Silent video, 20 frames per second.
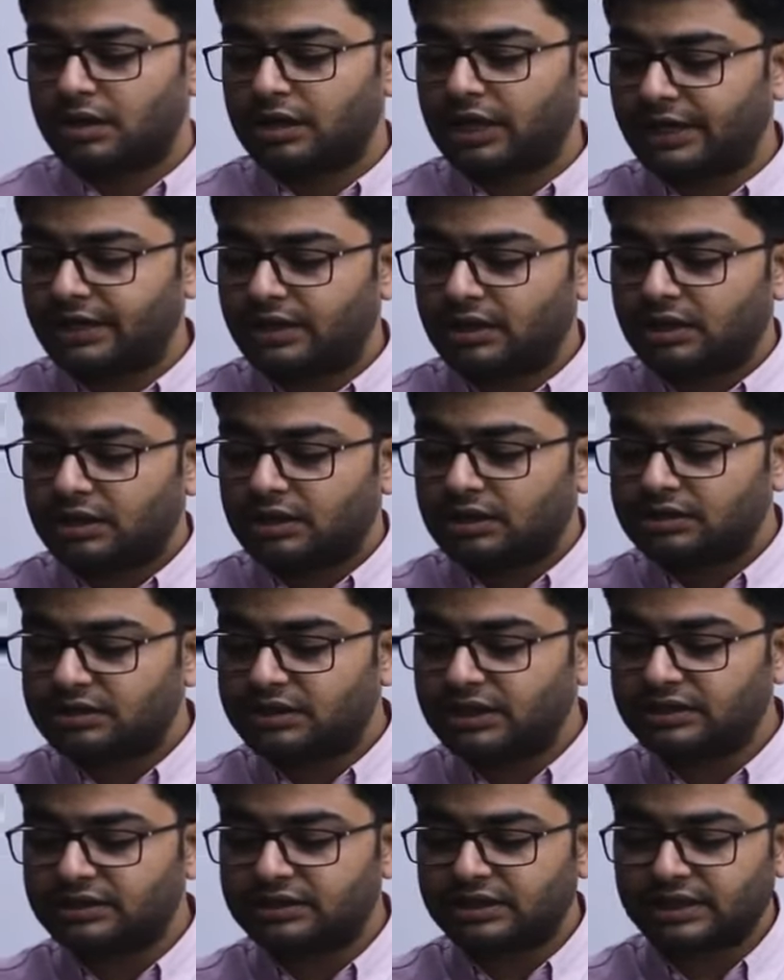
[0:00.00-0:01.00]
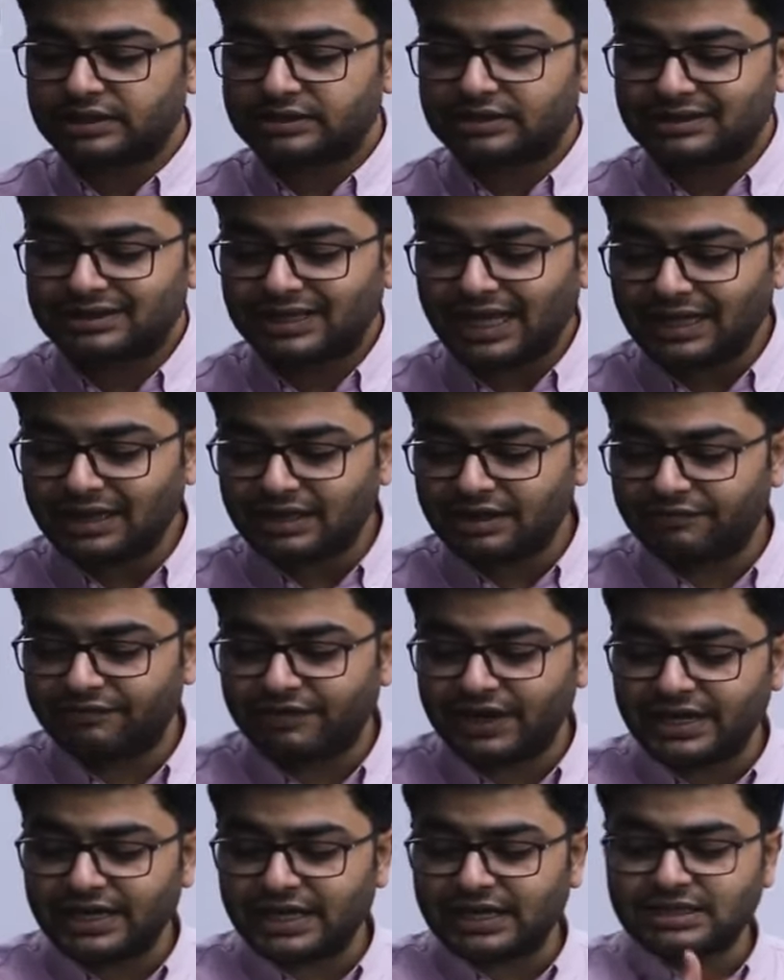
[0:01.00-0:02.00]
Right. these things. Then the
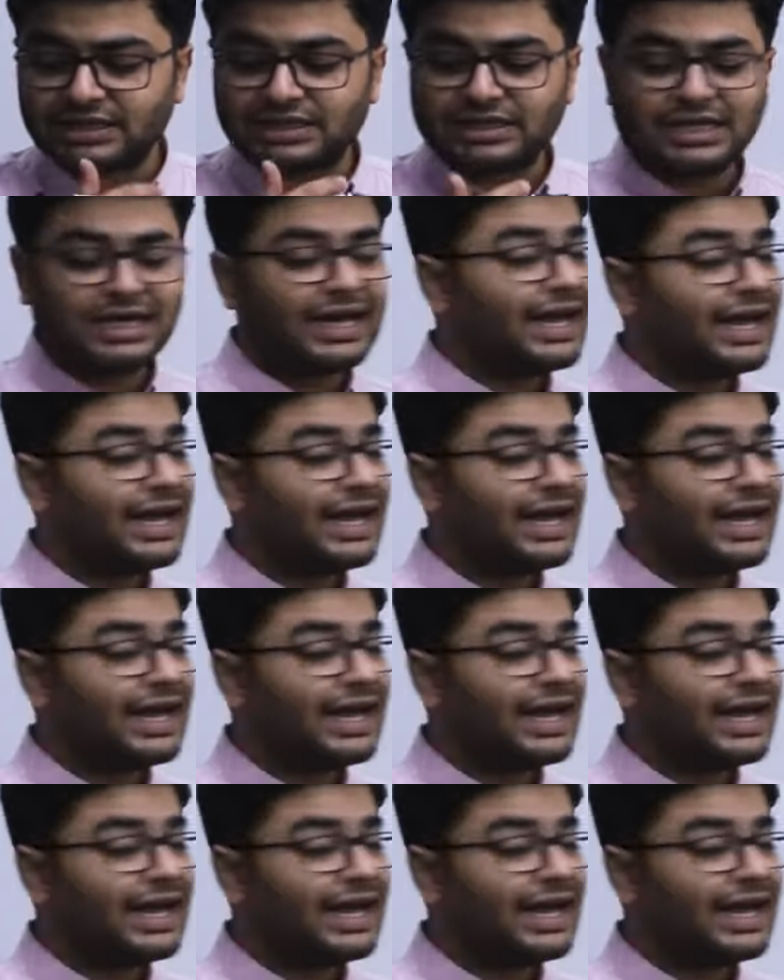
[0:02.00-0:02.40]
various